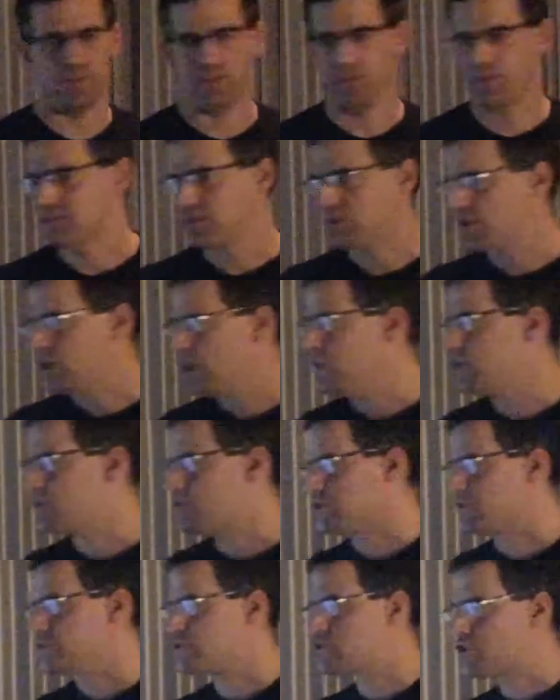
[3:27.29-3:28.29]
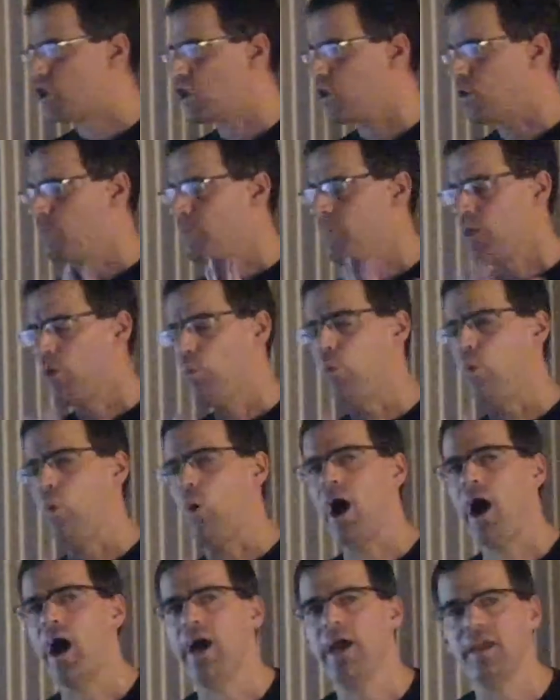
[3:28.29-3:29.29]
these technologies, so
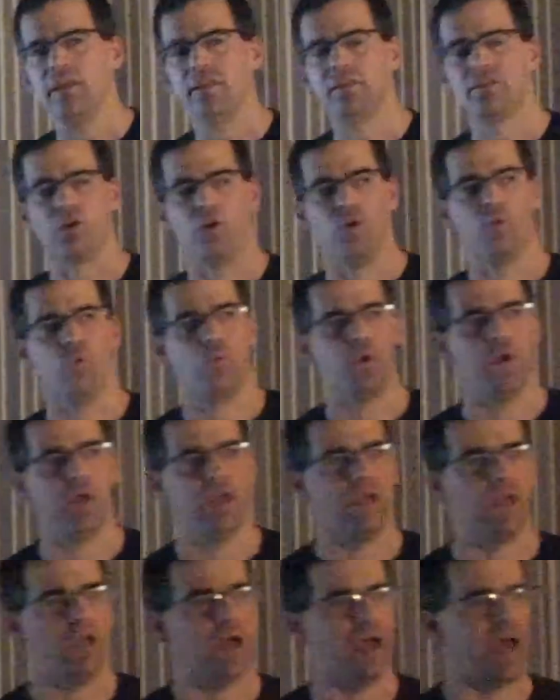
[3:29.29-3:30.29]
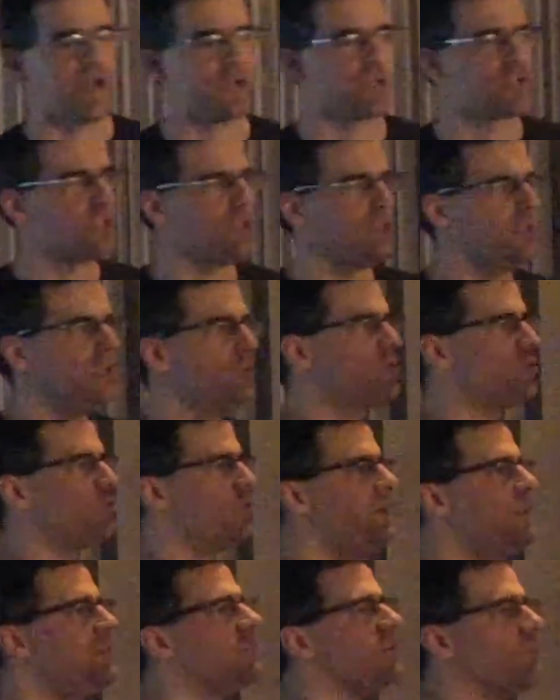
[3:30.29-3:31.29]
why don't we actually
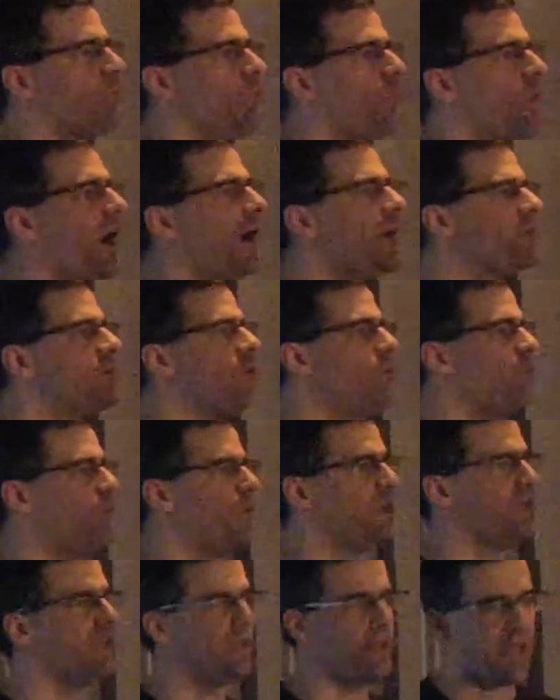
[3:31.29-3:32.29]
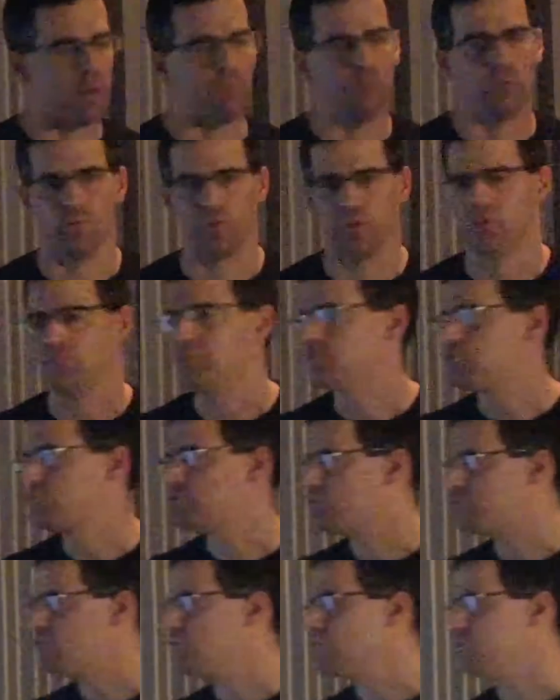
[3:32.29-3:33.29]
train them? Why don't we enable them to
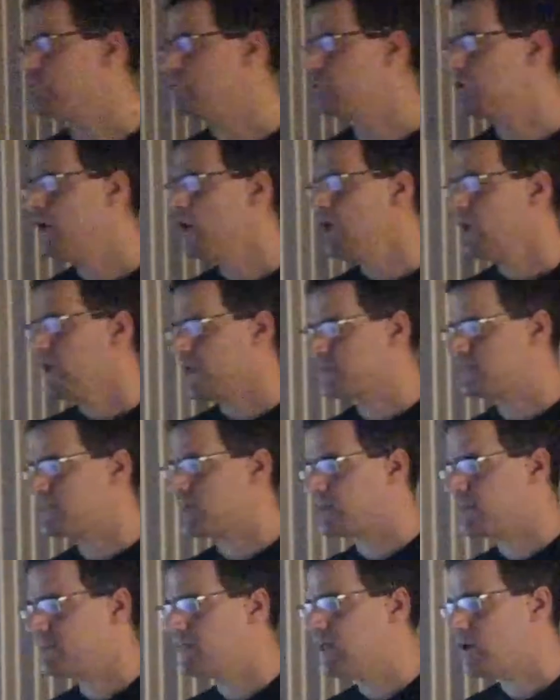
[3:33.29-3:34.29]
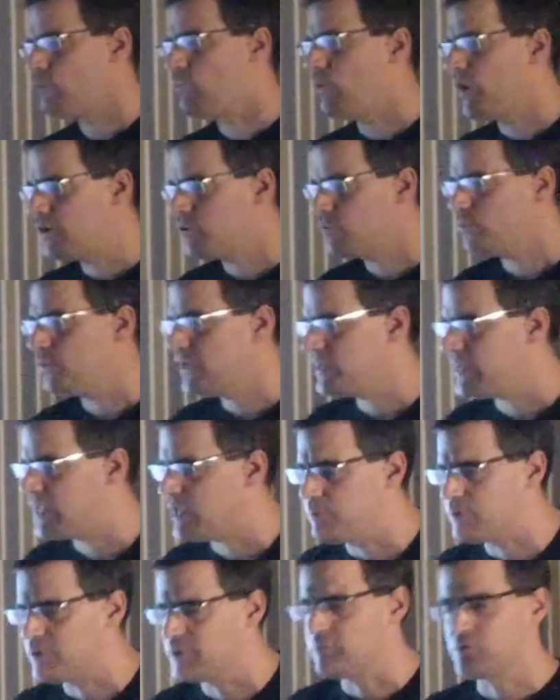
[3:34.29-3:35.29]
do exactly that? Why don't we
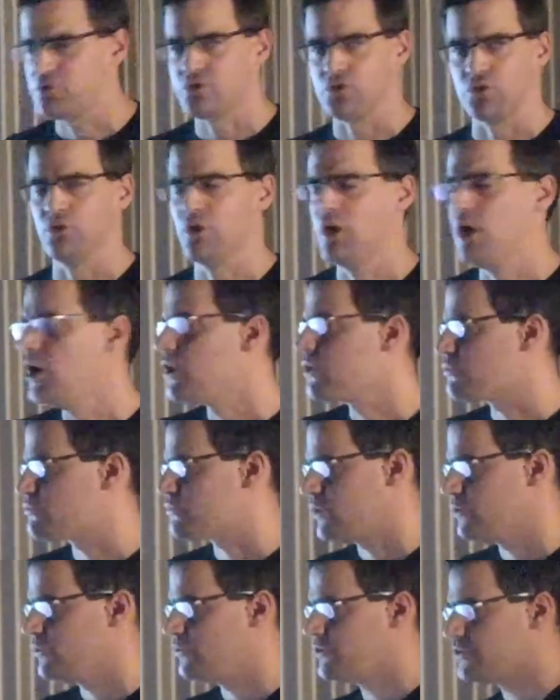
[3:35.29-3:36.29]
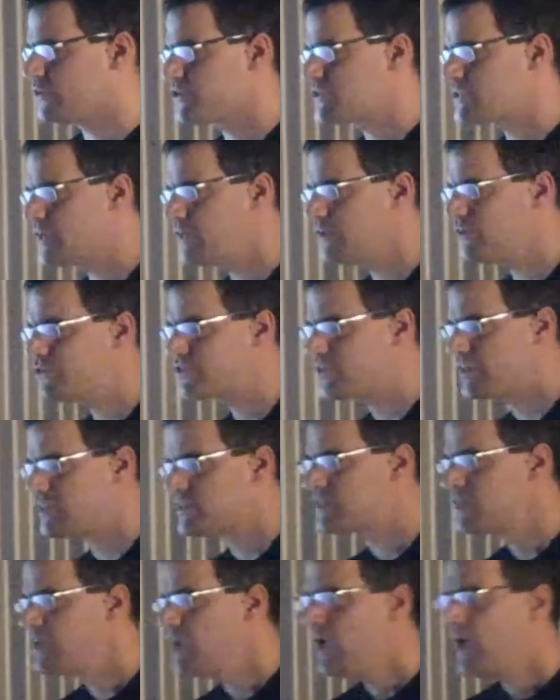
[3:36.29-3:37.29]
enable them to grow their skill sets?